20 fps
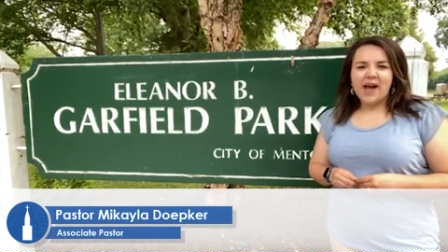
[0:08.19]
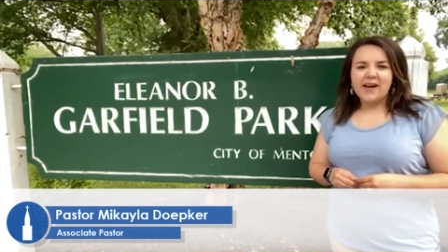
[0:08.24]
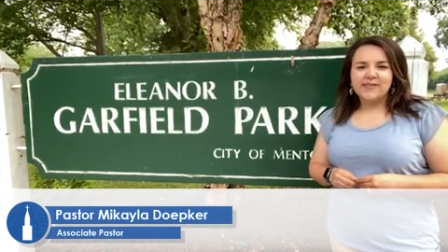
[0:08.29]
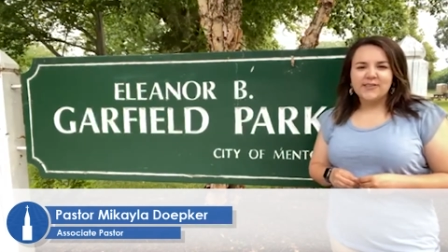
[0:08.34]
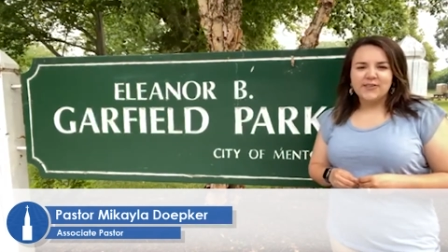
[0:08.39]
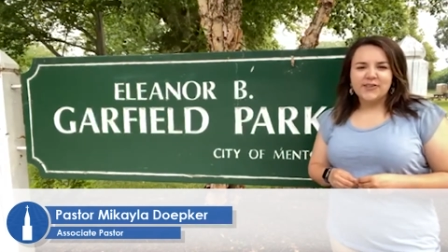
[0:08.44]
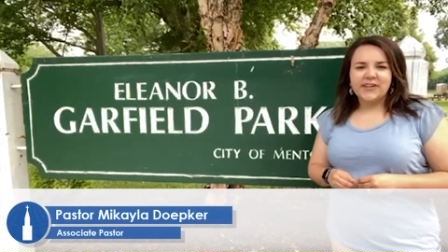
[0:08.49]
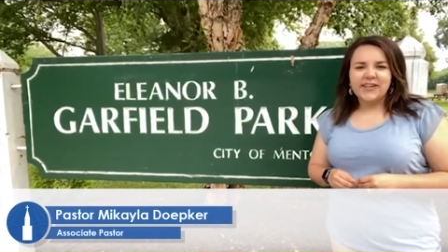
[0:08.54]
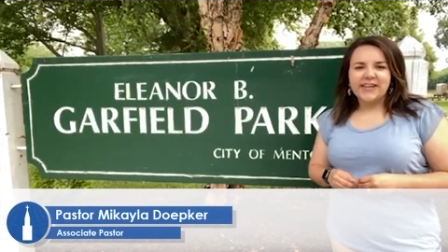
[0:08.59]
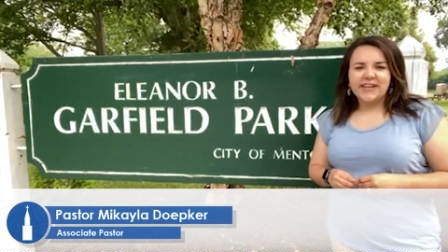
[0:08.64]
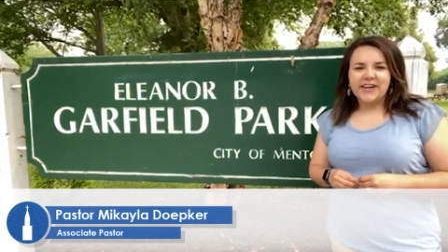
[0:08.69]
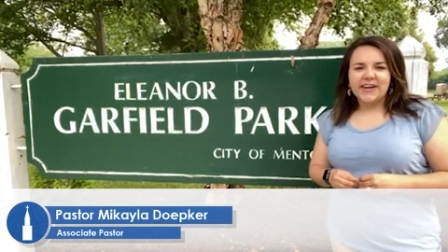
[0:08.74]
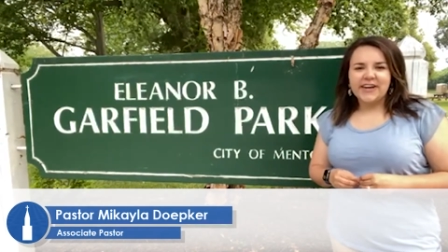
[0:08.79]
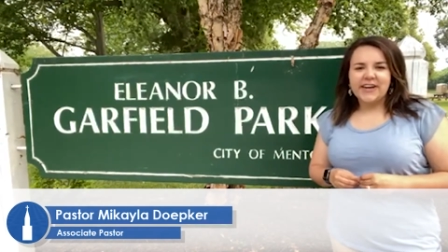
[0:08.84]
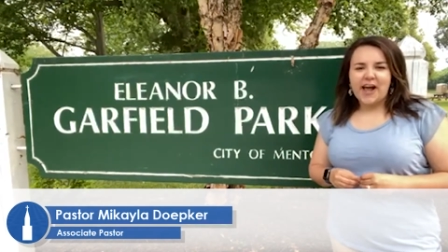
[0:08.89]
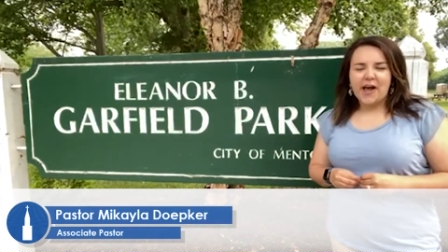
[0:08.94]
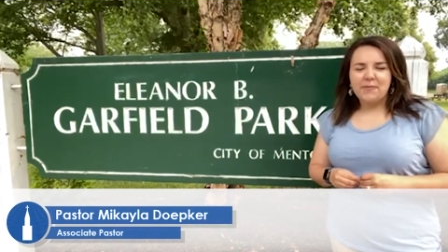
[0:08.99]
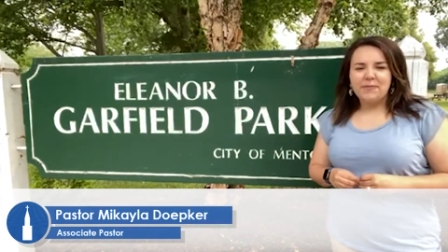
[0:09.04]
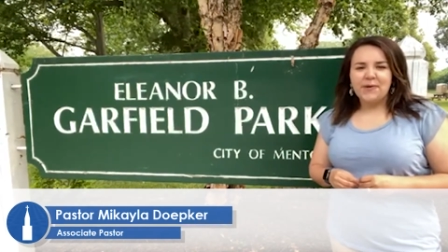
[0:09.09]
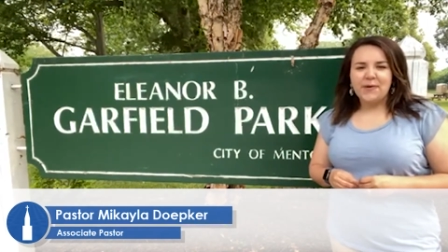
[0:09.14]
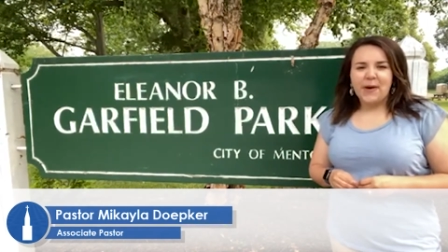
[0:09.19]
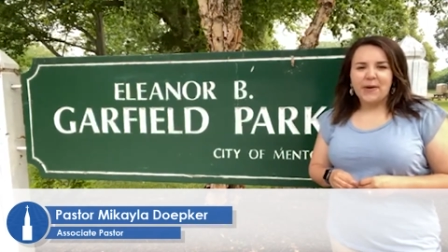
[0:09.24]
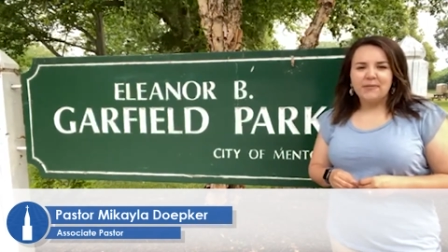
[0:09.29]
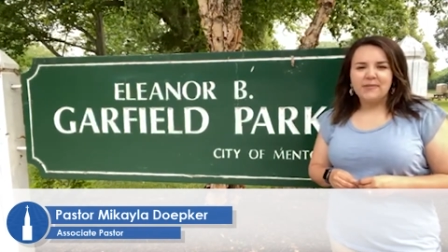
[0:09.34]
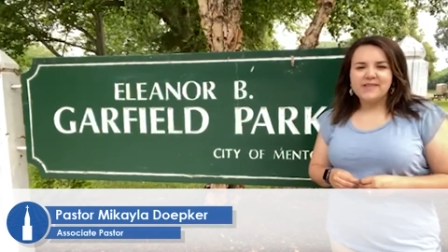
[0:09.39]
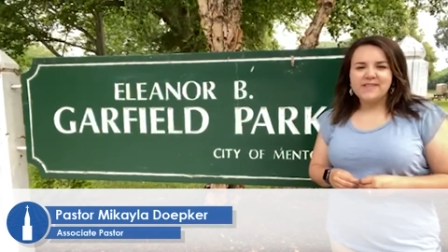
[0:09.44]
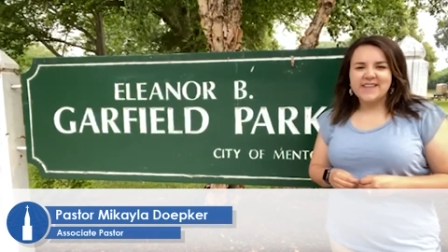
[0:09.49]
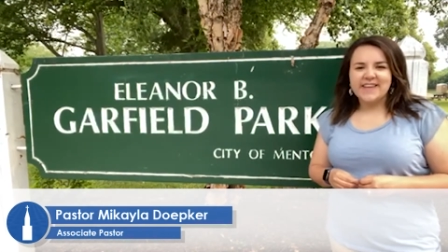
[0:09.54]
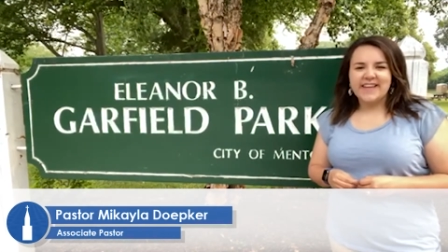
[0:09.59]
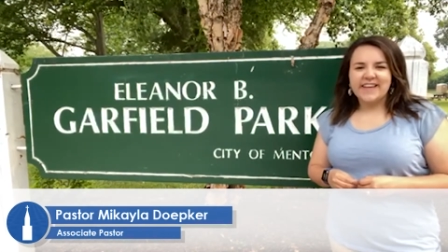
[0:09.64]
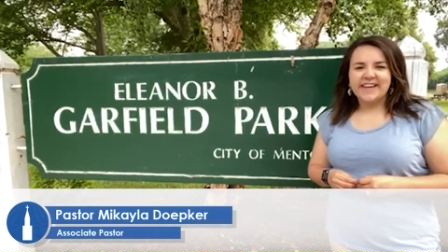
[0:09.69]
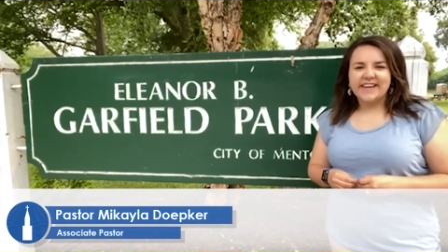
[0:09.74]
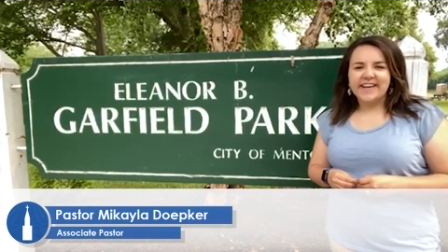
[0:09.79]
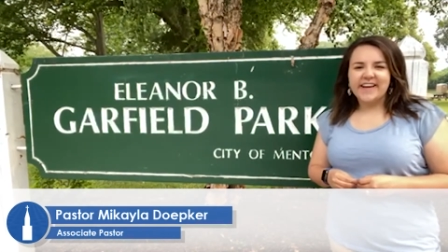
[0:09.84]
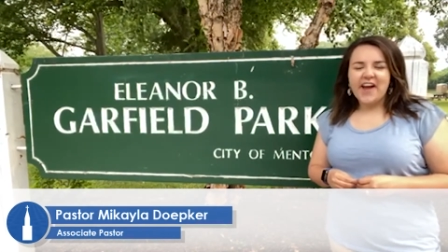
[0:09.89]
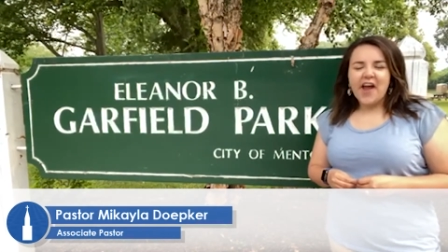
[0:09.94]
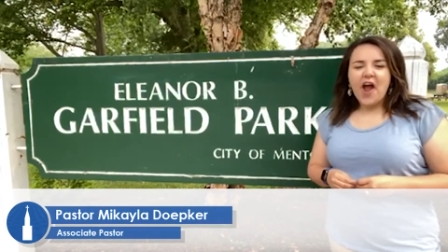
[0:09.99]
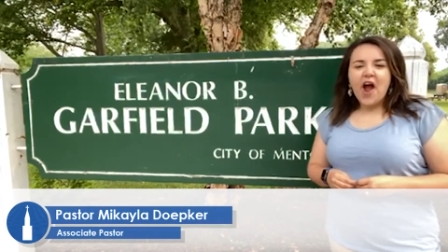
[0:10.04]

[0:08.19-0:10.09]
Pastor here at MUMC.